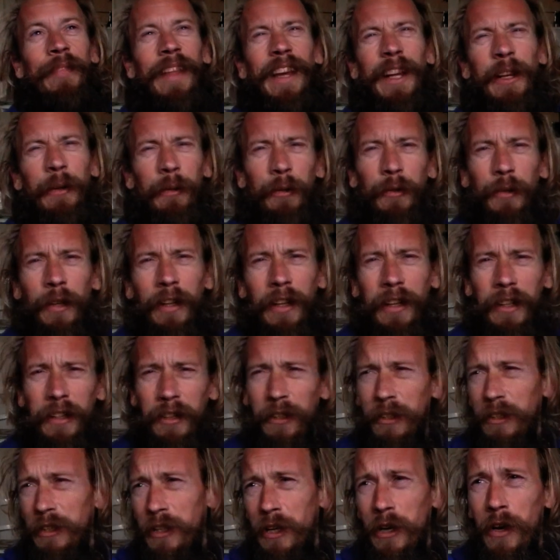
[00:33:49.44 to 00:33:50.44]
and it was like
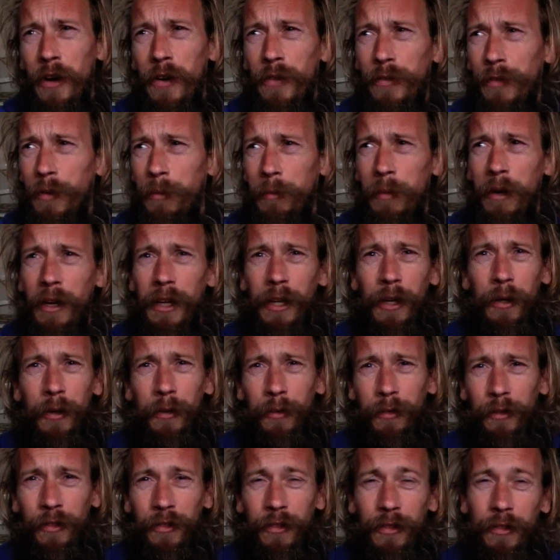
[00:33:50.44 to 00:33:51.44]
a girl from my
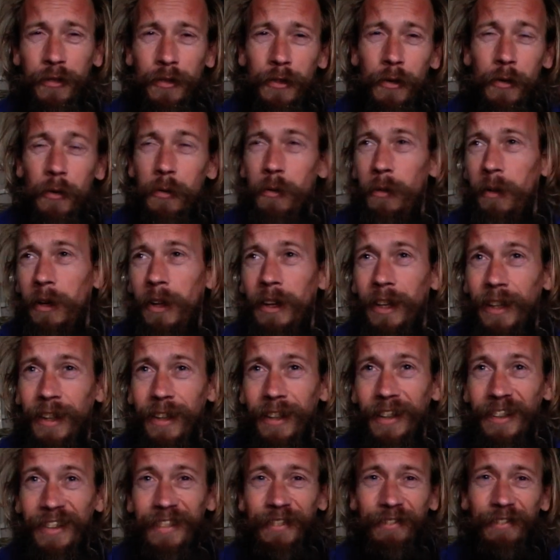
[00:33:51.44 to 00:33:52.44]
old school. Like
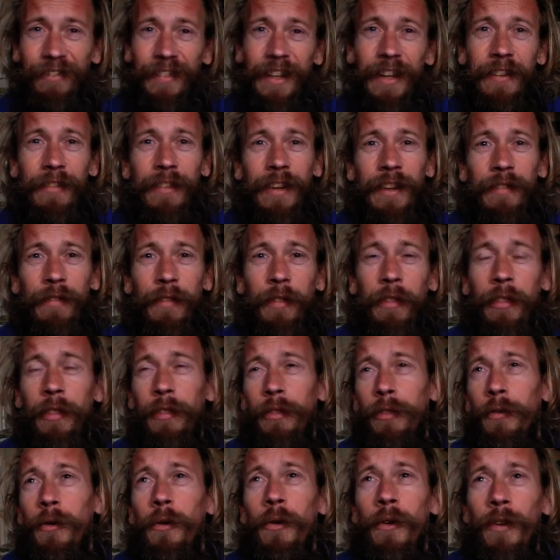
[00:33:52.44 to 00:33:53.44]
I never even
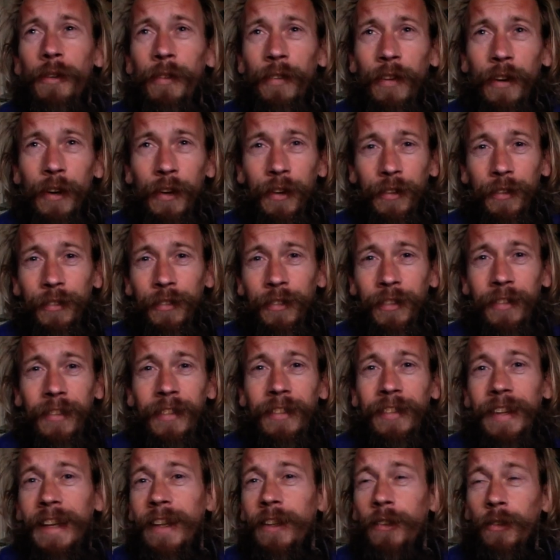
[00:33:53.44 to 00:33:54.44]
thought of her
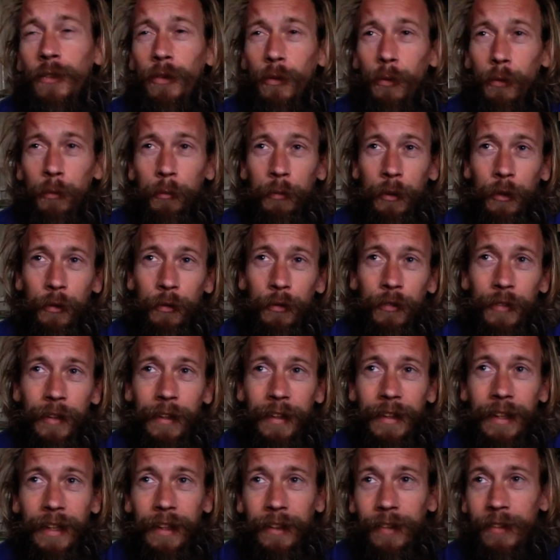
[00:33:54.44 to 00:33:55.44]
since almost,
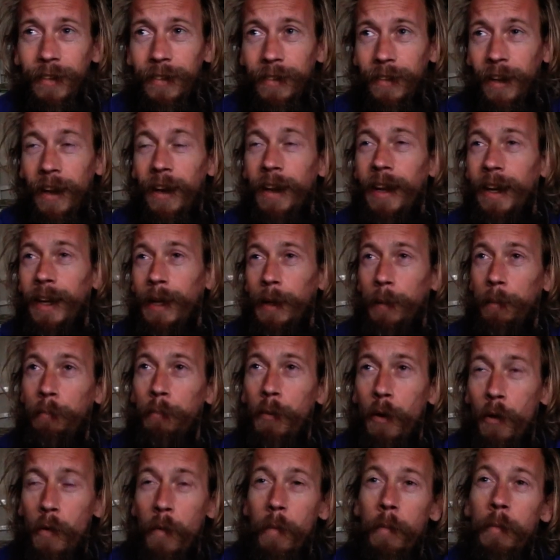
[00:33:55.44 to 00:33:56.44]
and then suddenly,
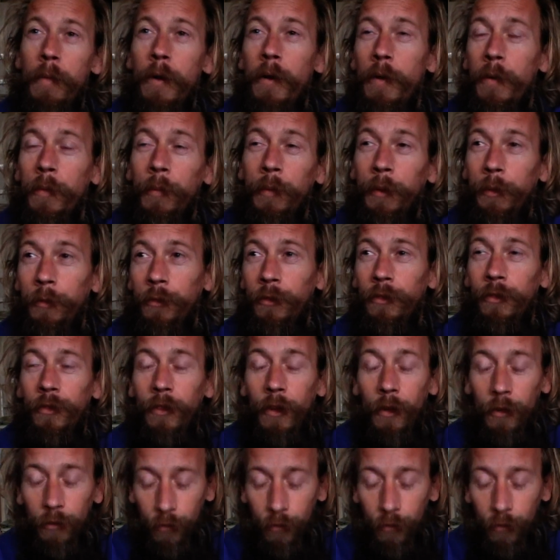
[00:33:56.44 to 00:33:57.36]
boom, boom, it was so